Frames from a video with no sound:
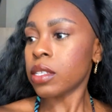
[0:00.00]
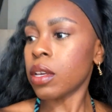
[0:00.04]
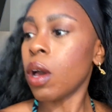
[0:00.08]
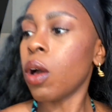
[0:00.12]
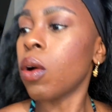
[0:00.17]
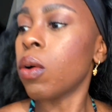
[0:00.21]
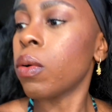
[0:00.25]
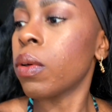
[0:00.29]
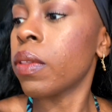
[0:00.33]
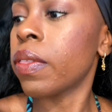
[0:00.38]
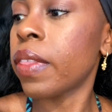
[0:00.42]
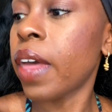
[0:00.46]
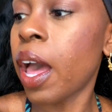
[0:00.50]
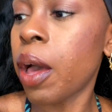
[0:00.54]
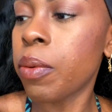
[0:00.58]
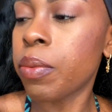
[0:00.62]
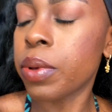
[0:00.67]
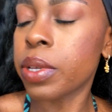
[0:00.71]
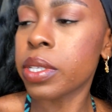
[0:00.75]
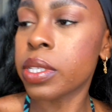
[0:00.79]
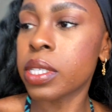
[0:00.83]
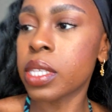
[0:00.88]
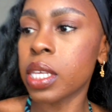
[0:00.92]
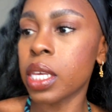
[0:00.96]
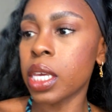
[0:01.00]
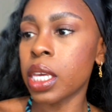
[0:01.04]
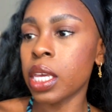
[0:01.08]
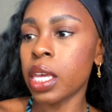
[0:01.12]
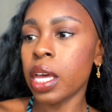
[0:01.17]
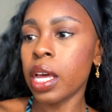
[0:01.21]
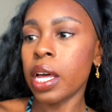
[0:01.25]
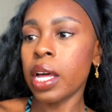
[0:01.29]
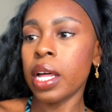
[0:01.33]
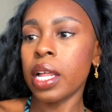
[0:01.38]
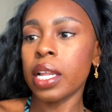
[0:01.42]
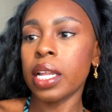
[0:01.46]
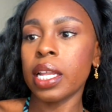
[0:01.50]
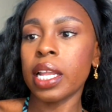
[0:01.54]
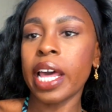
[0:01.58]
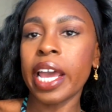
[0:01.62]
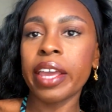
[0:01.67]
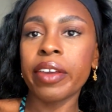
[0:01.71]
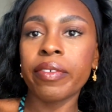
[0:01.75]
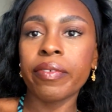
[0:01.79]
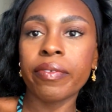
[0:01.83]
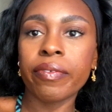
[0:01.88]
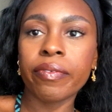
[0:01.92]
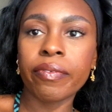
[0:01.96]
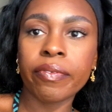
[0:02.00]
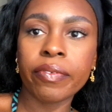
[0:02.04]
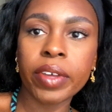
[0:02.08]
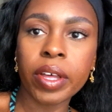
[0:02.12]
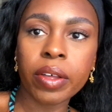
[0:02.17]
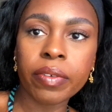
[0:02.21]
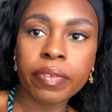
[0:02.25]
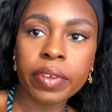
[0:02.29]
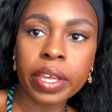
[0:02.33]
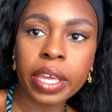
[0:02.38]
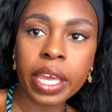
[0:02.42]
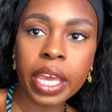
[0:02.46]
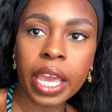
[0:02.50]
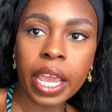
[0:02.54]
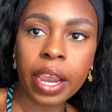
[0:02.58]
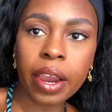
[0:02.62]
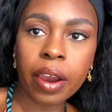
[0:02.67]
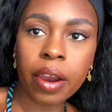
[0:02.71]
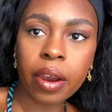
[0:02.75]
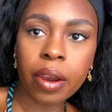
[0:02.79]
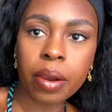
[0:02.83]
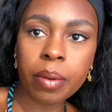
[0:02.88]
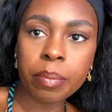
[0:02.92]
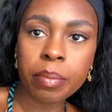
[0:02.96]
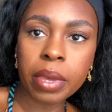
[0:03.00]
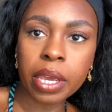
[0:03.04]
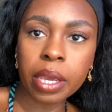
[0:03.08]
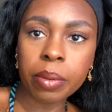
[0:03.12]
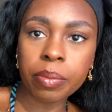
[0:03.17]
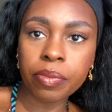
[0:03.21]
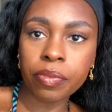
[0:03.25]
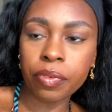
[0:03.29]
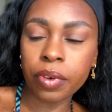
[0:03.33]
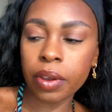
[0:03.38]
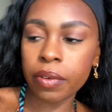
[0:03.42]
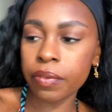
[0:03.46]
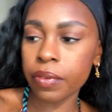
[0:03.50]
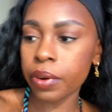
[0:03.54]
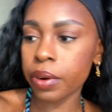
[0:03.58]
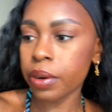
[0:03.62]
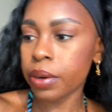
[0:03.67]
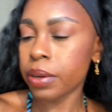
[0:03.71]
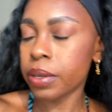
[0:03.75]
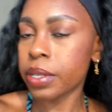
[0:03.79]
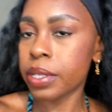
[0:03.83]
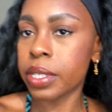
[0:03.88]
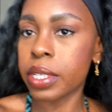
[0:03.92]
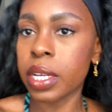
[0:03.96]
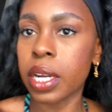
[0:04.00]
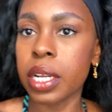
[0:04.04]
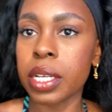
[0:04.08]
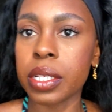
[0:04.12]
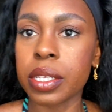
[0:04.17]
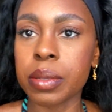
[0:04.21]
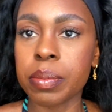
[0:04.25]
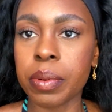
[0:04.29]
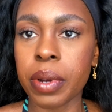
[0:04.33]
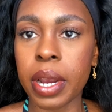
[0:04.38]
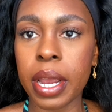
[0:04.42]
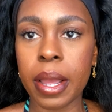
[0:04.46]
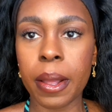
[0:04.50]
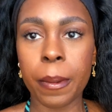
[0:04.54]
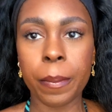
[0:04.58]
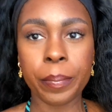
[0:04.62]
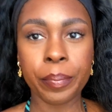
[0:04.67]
oh, that was the Light Velvet Air Makeup Forever setting spray.